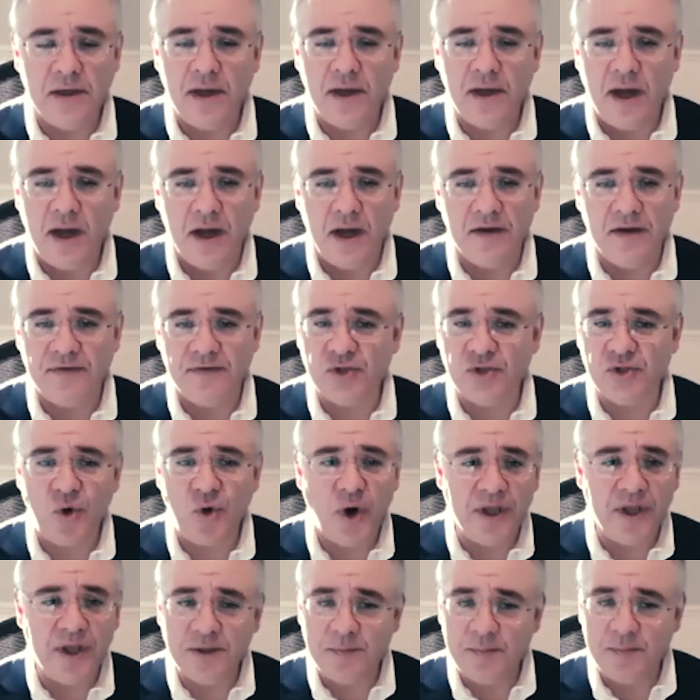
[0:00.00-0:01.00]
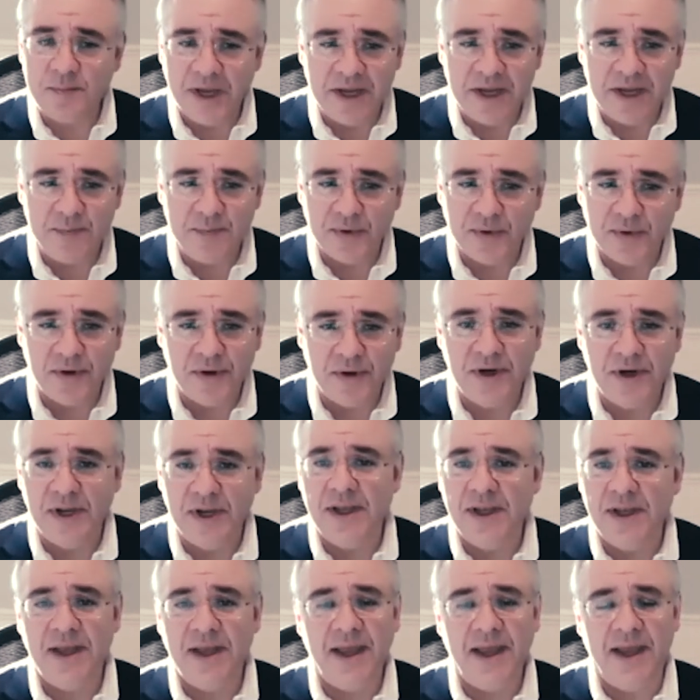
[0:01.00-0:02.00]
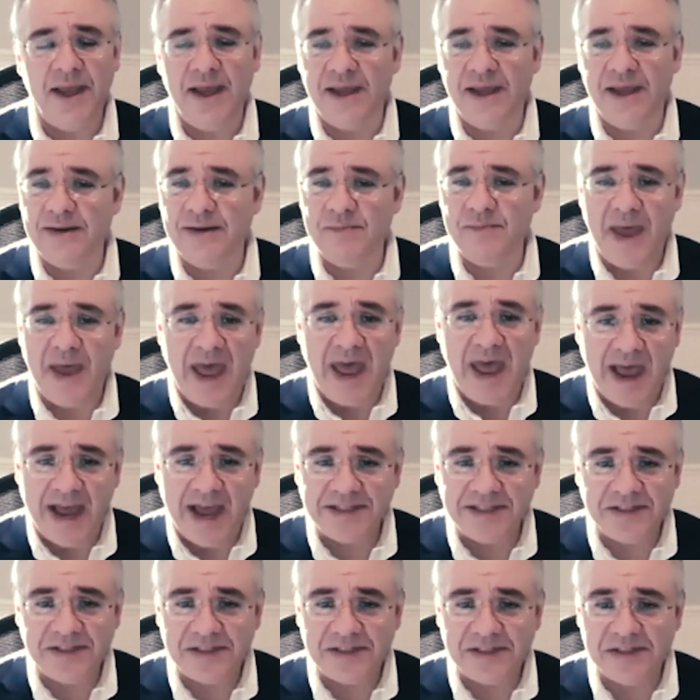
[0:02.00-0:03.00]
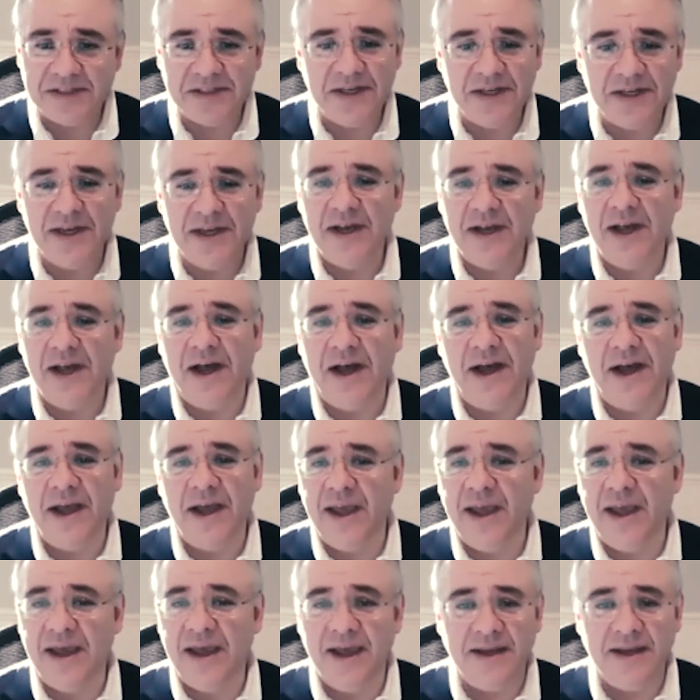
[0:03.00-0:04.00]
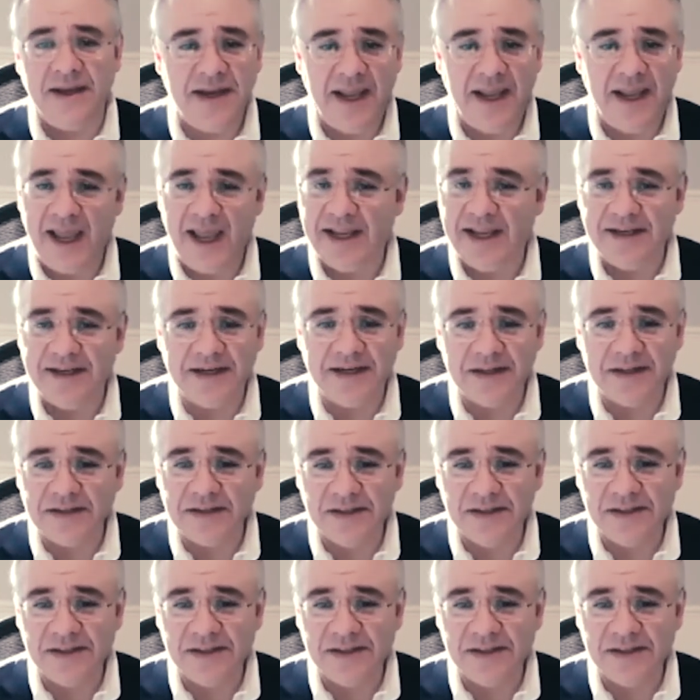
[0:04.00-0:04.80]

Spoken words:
of toilet paper and masks and hand